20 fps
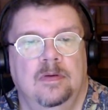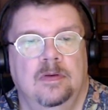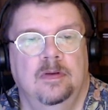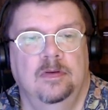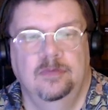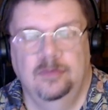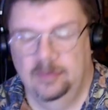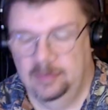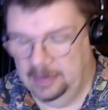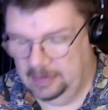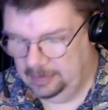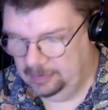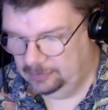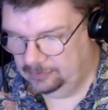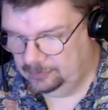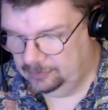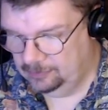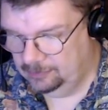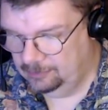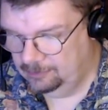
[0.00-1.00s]
So that
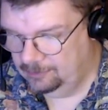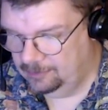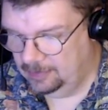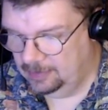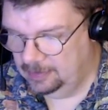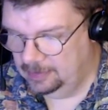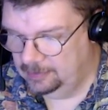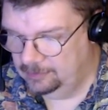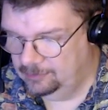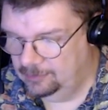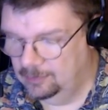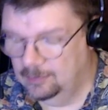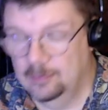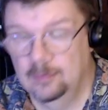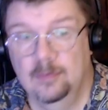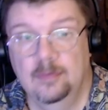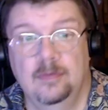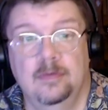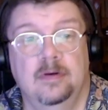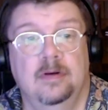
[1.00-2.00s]
is 5
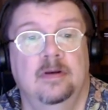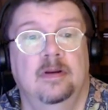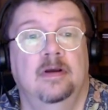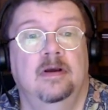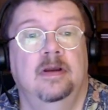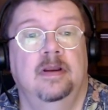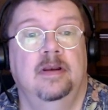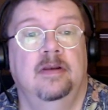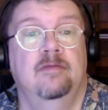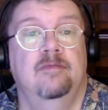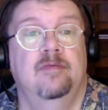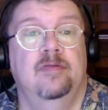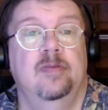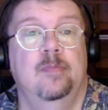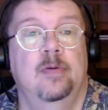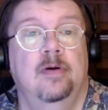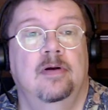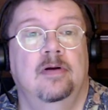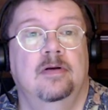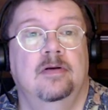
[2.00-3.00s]
or 9 for the
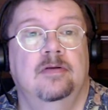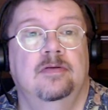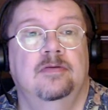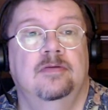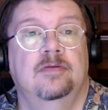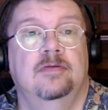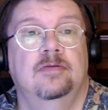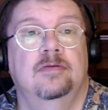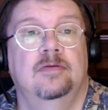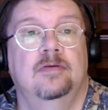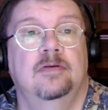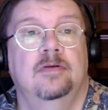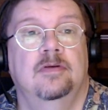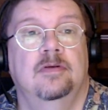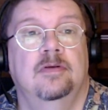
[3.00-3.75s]
box.